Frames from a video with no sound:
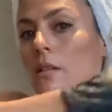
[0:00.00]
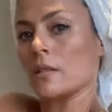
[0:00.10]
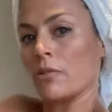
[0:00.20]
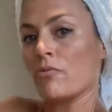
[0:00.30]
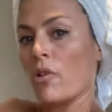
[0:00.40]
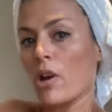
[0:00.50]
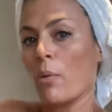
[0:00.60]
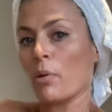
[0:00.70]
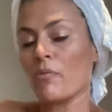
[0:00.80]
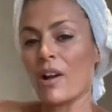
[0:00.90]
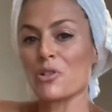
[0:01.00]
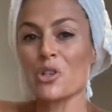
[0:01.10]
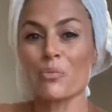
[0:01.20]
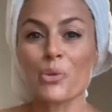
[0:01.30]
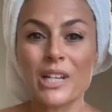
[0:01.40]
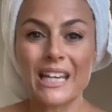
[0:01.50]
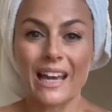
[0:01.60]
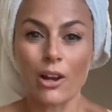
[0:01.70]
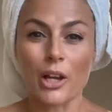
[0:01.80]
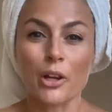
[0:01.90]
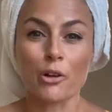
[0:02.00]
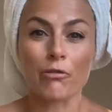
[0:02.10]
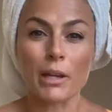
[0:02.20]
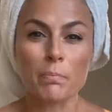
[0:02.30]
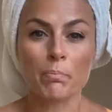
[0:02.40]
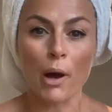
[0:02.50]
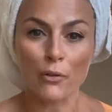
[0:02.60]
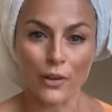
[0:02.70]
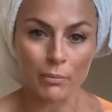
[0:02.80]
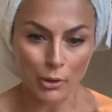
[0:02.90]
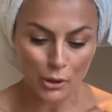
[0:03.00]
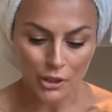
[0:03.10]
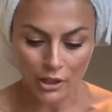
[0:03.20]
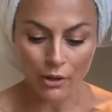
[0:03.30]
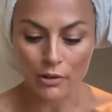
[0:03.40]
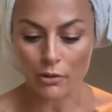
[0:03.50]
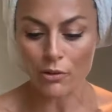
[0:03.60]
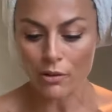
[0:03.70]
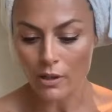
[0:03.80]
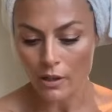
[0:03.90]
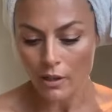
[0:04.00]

So right up and round, you can really get like a great buffing motion going on.